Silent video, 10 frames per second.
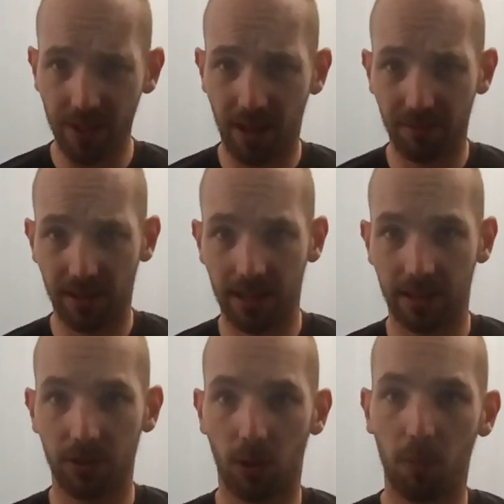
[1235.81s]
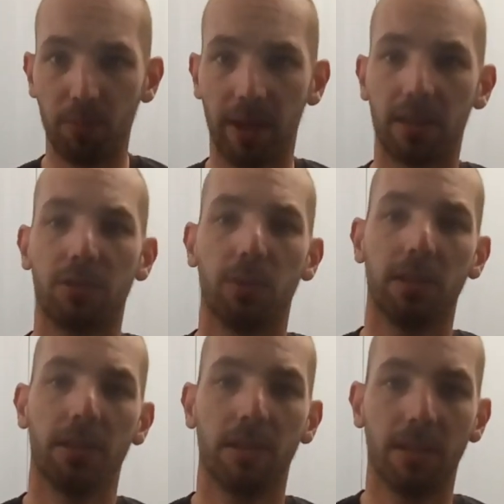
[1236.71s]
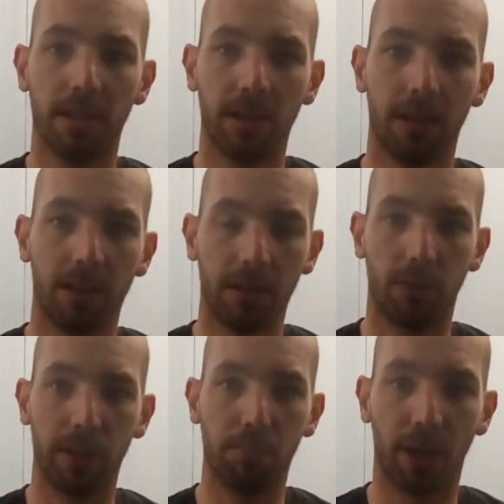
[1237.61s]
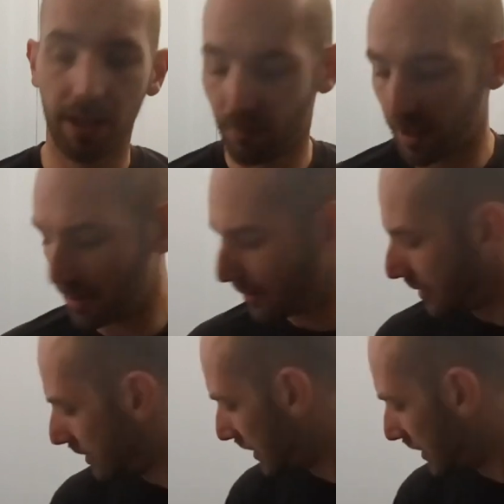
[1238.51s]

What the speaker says: I have like this whole package with a body mount.